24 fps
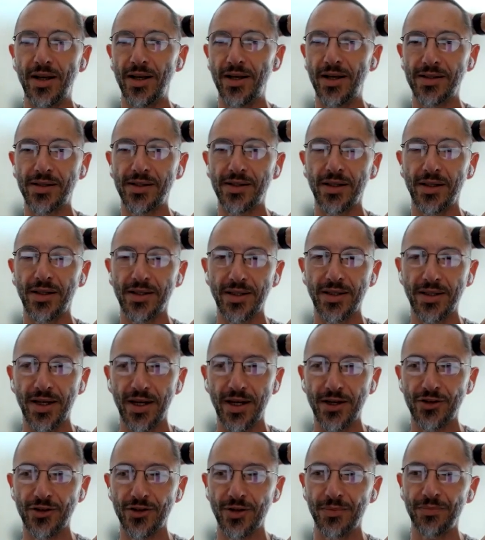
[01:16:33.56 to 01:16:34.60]

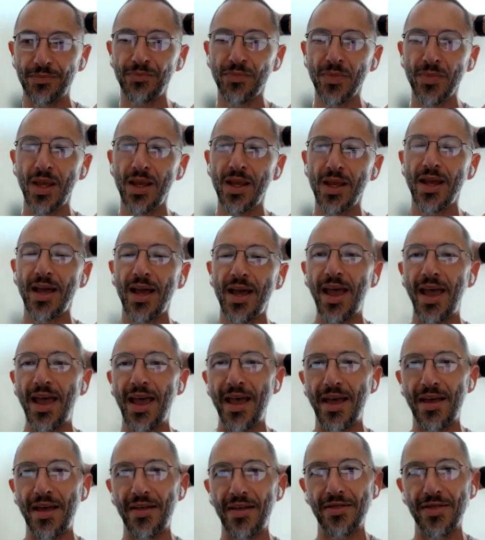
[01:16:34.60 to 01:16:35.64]
solicitation,
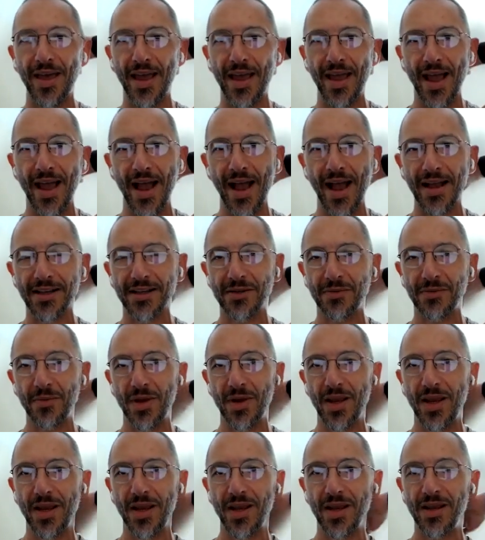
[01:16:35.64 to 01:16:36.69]
and they asked
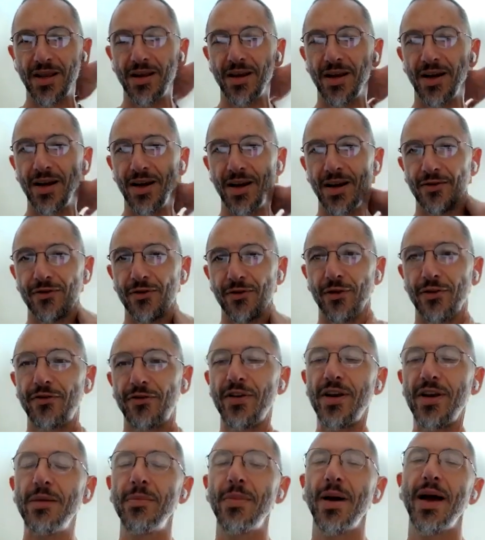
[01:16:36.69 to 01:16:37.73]
me for
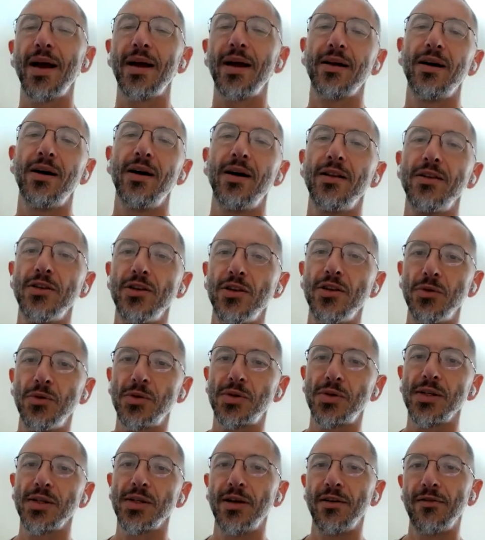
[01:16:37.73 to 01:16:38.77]
feedback on
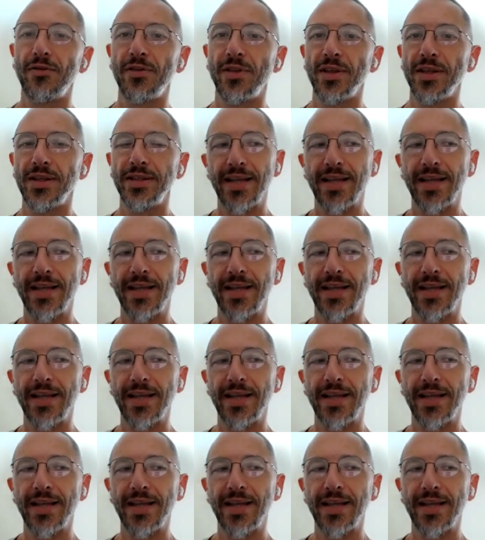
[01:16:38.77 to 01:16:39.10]
use of the